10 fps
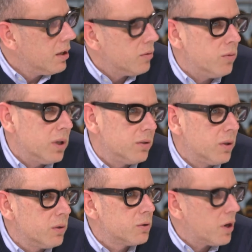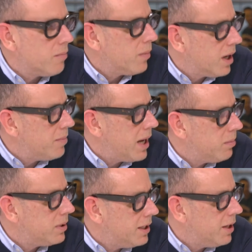well, Donald Trump might be
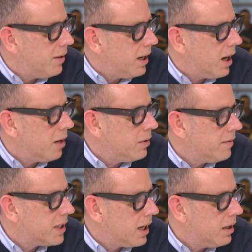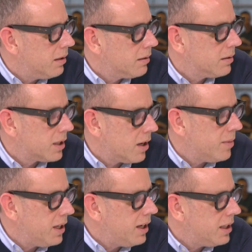able to do it, I would have said,
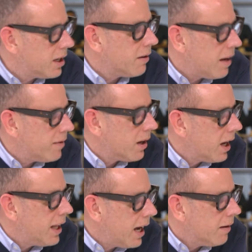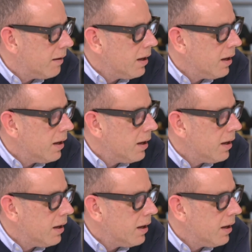Simon, you need to go and have a lie down.